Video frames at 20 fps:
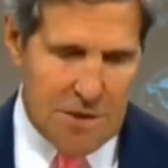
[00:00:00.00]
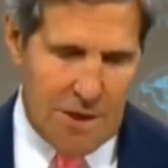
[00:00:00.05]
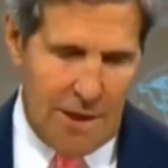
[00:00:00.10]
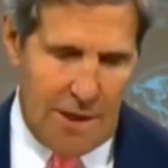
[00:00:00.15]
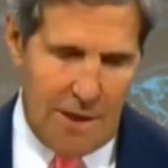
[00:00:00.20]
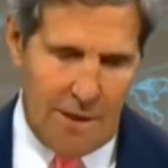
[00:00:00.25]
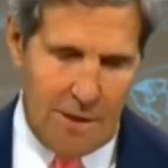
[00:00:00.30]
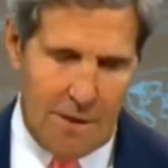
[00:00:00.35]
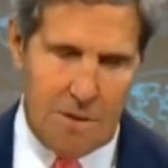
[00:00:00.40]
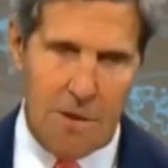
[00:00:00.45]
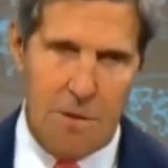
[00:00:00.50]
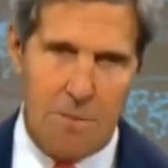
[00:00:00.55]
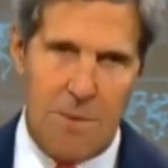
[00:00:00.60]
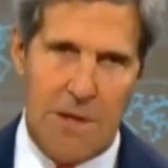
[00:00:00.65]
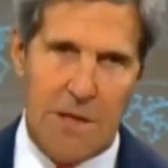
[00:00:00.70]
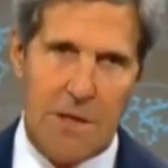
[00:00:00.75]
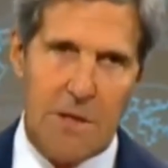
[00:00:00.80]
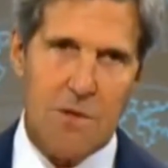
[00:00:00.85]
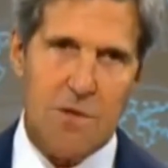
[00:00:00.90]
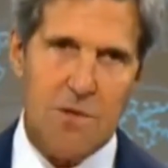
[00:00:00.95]
scale could
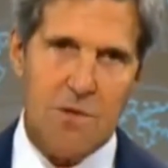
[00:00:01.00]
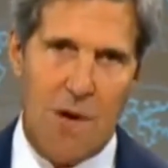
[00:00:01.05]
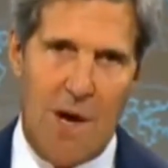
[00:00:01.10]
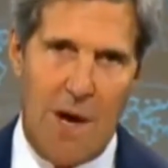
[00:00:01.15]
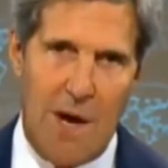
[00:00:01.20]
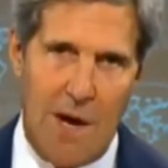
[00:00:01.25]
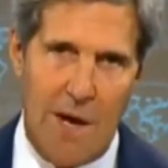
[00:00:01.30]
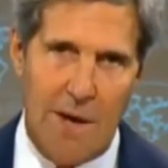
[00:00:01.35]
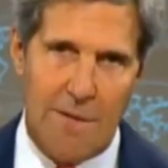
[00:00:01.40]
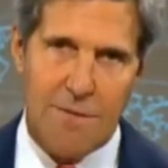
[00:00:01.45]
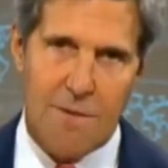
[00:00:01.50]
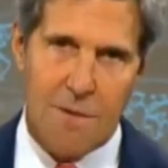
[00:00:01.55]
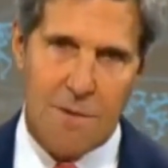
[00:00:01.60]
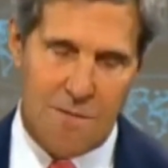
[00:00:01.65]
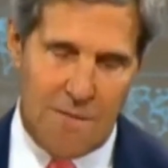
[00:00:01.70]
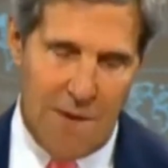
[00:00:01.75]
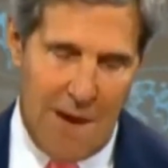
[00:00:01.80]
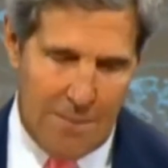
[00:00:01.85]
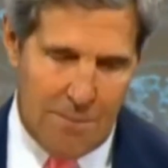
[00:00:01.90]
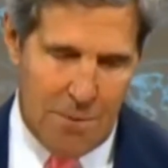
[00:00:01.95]
be contrived or
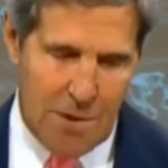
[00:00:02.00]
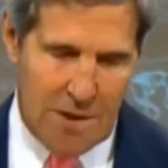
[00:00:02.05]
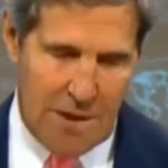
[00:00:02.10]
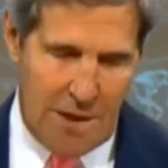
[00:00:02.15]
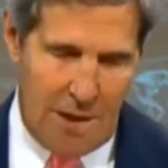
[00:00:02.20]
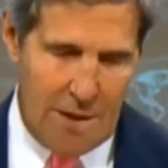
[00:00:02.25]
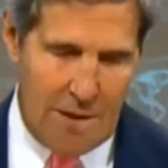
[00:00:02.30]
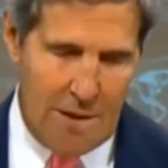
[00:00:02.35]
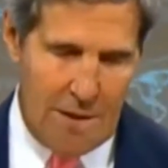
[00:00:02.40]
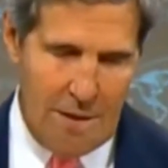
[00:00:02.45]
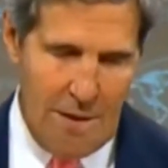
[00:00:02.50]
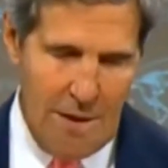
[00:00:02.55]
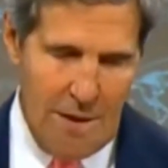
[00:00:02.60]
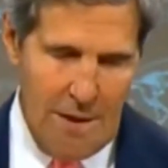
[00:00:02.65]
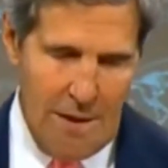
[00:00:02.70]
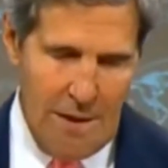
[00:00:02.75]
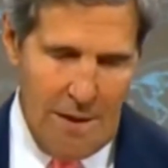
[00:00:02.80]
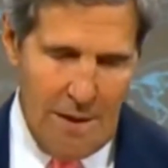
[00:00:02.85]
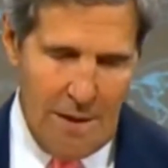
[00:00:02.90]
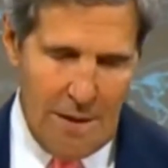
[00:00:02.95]
fabricated
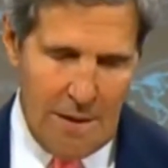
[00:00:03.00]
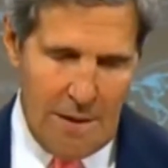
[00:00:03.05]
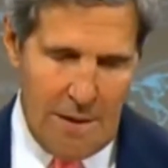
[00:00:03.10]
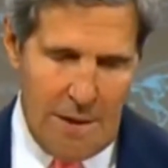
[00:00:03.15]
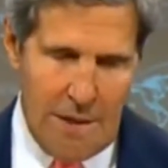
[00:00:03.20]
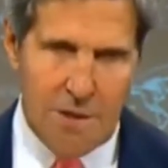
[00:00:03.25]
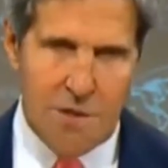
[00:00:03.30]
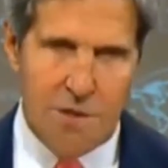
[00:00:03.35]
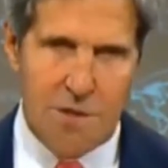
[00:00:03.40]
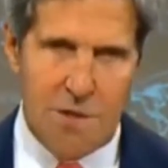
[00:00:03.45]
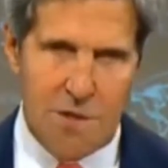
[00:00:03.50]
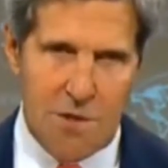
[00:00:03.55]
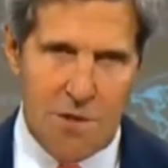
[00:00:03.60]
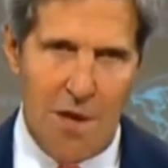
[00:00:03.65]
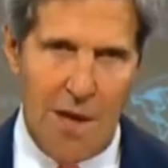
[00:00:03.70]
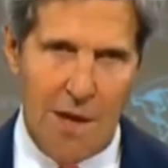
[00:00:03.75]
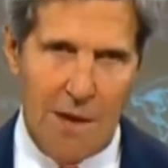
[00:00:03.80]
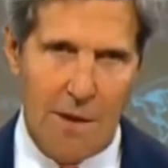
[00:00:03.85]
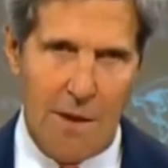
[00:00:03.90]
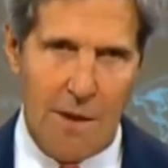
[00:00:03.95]
needs to
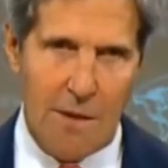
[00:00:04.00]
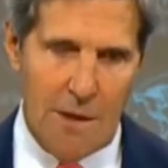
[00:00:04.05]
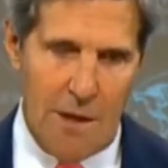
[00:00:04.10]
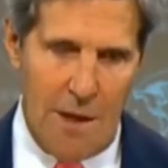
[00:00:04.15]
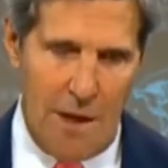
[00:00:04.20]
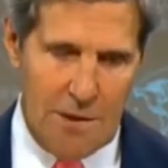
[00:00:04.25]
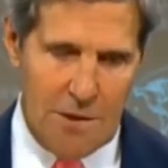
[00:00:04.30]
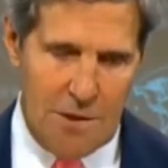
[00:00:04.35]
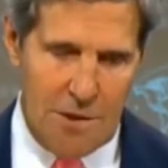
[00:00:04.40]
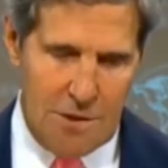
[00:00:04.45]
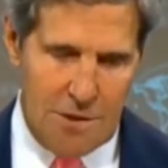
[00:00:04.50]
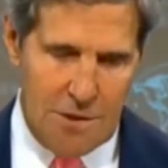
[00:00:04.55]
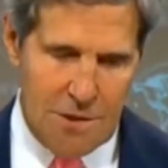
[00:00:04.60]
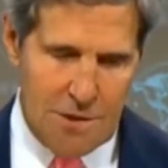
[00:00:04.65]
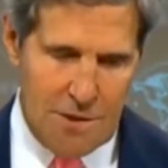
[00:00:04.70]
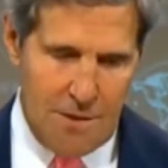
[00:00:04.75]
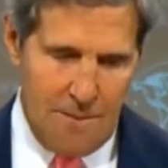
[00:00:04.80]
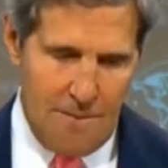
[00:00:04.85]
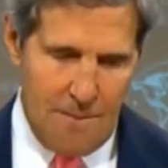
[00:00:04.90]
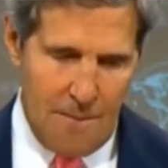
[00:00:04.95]
check their
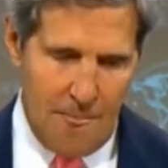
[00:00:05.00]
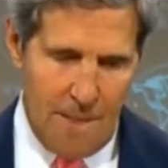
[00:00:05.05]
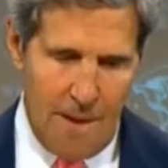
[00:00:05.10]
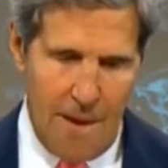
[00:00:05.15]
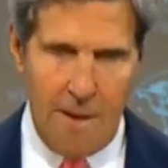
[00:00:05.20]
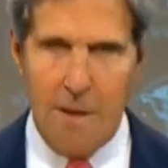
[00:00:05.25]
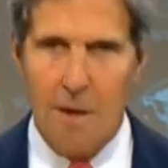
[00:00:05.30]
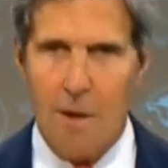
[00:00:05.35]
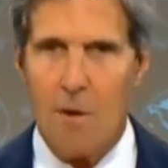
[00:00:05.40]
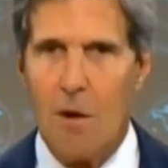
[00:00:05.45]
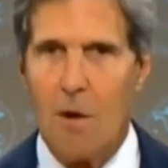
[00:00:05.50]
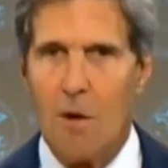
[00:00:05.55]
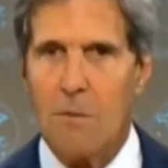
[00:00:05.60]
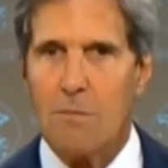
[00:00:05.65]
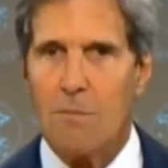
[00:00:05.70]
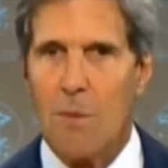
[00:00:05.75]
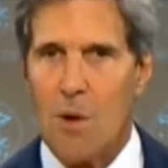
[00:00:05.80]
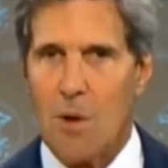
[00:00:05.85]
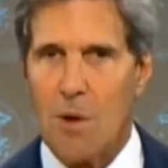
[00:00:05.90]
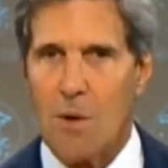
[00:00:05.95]
conscience and their
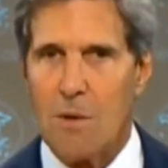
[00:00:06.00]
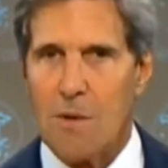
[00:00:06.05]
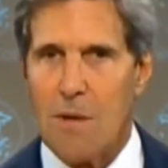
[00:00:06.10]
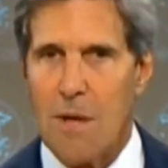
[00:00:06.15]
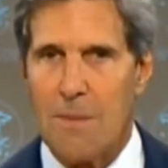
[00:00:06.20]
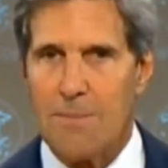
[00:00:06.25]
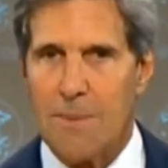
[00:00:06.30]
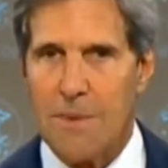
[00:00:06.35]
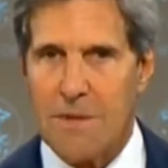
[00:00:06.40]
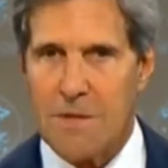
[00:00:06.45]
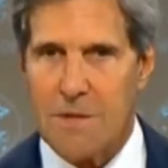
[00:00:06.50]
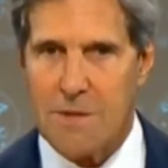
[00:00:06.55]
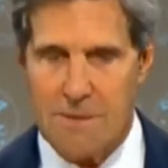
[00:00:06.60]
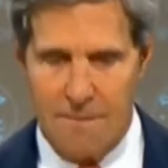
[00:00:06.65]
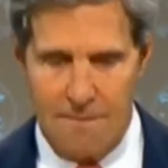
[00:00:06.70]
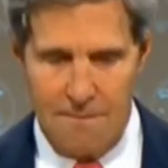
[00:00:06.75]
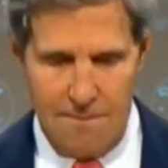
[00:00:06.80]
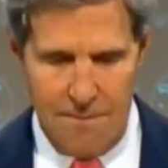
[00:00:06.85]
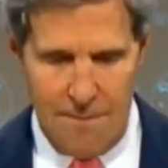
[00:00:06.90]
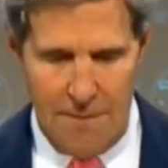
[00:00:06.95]
own moral compass.
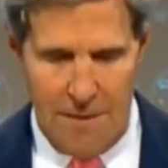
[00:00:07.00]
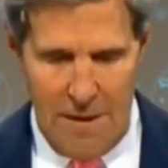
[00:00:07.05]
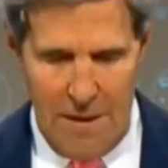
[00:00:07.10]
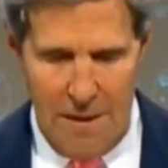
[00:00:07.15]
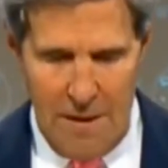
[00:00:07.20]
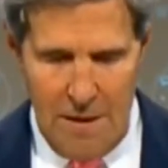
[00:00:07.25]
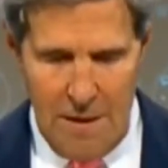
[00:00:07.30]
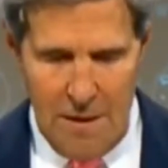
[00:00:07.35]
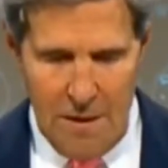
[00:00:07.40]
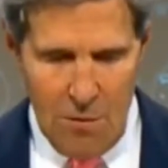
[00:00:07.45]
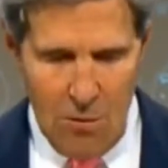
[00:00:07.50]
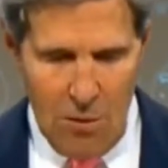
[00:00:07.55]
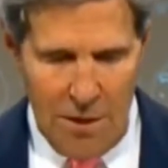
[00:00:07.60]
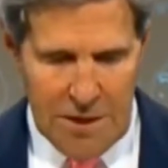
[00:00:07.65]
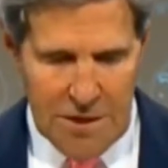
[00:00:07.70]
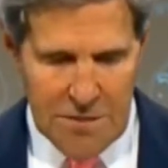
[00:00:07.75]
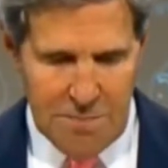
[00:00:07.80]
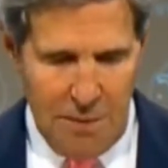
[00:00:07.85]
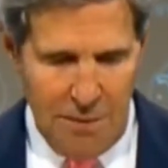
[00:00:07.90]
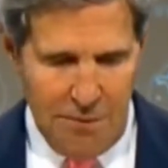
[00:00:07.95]

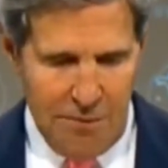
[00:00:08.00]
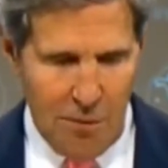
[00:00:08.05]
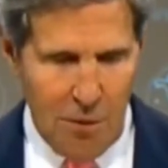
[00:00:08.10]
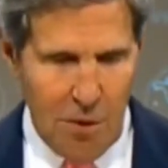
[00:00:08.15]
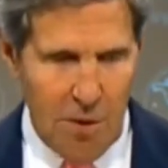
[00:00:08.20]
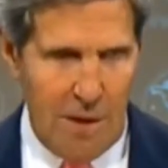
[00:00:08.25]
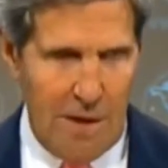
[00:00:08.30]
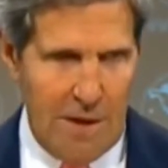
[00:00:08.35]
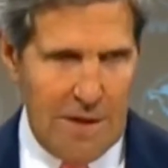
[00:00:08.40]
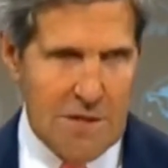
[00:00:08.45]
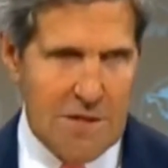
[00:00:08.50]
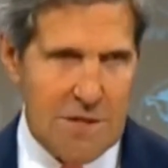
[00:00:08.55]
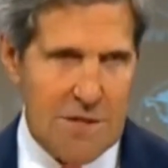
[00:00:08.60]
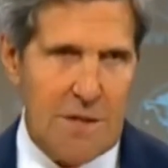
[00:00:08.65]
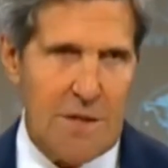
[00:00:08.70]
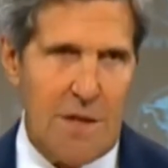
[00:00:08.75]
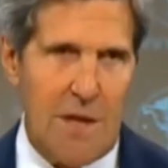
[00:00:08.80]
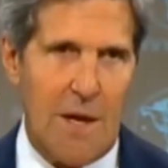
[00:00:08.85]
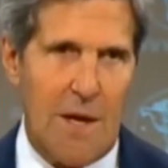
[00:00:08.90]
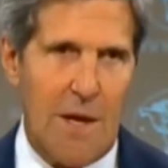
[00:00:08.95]
What is before us
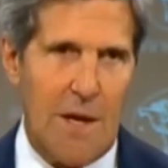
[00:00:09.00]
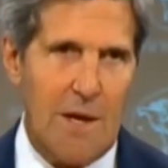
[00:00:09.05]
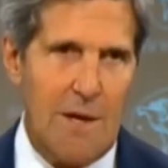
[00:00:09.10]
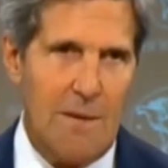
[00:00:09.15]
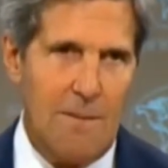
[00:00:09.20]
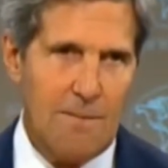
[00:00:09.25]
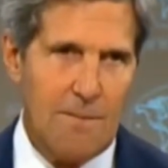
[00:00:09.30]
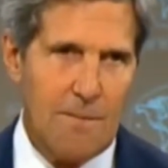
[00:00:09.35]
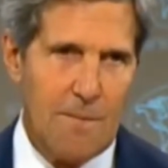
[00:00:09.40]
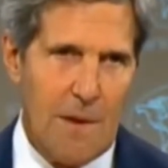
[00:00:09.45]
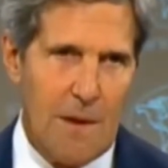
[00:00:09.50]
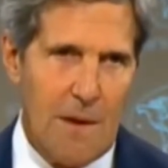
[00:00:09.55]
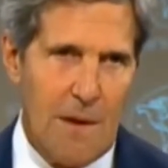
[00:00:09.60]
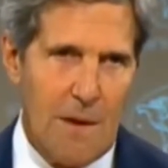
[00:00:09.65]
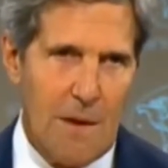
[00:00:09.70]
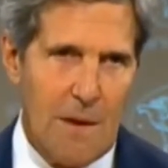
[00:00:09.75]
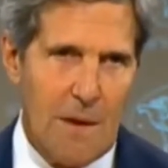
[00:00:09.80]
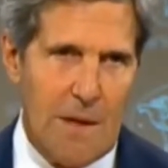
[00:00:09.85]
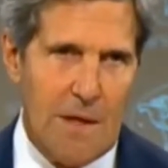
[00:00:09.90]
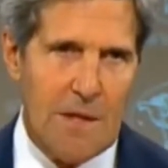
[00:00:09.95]
today
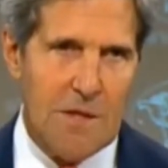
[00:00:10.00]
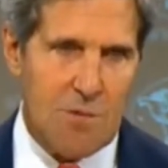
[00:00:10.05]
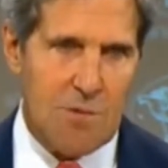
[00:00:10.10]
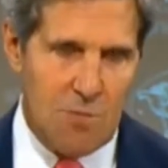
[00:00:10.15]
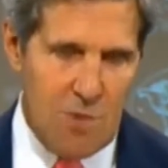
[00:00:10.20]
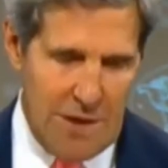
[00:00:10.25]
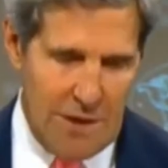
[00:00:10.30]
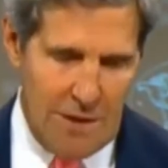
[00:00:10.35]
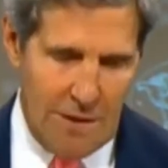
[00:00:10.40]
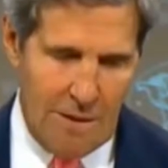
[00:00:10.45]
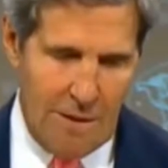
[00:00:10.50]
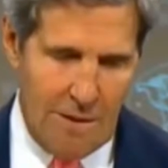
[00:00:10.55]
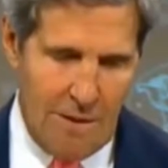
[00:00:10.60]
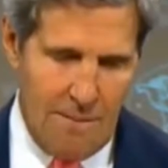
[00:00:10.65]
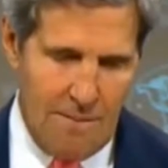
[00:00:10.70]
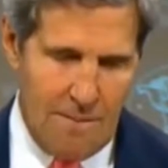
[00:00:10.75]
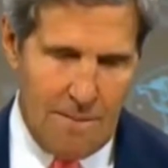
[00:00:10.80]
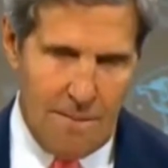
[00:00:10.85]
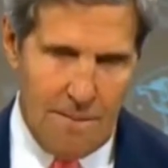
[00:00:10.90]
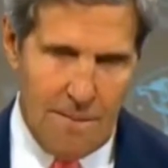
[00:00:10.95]
is real
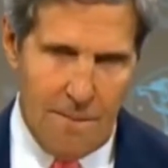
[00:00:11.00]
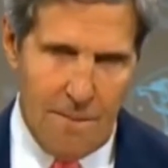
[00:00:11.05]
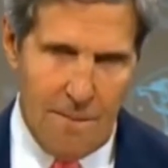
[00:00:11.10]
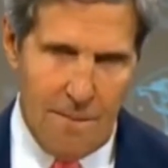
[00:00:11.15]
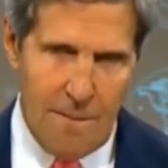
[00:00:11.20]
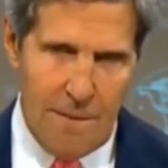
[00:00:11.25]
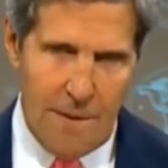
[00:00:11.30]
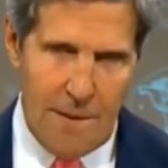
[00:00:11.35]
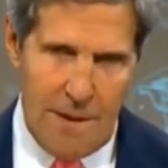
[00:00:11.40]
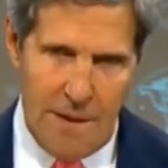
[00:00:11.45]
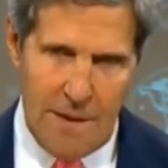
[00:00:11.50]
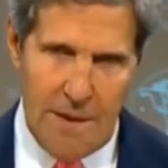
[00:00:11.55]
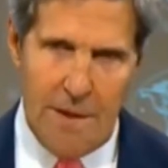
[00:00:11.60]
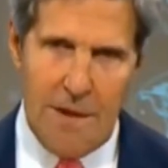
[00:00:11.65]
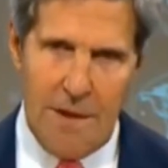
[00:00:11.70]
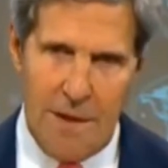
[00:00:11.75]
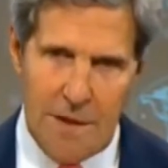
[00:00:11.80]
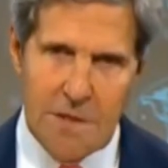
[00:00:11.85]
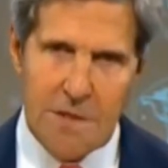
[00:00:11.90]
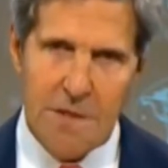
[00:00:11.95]
and
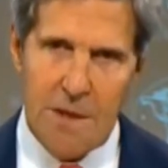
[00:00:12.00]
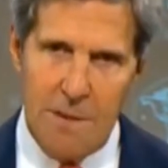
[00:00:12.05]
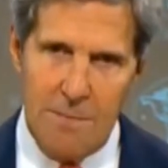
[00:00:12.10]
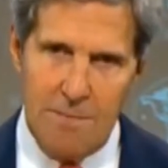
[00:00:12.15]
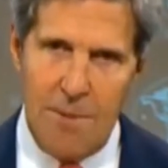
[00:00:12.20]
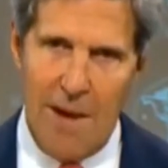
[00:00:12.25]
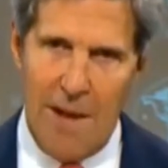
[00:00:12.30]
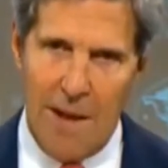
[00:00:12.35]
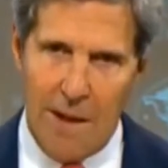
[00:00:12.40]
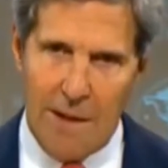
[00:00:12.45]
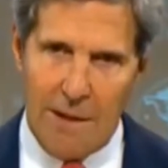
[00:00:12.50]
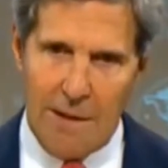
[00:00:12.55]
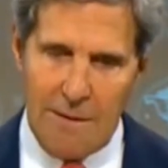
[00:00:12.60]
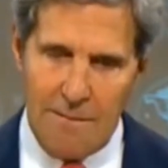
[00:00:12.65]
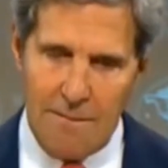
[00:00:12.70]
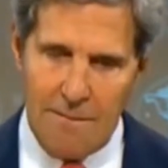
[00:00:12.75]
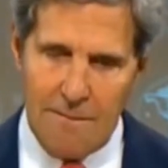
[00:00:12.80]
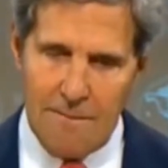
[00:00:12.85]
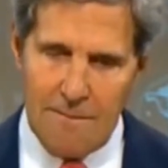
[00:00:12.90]
it is compelling.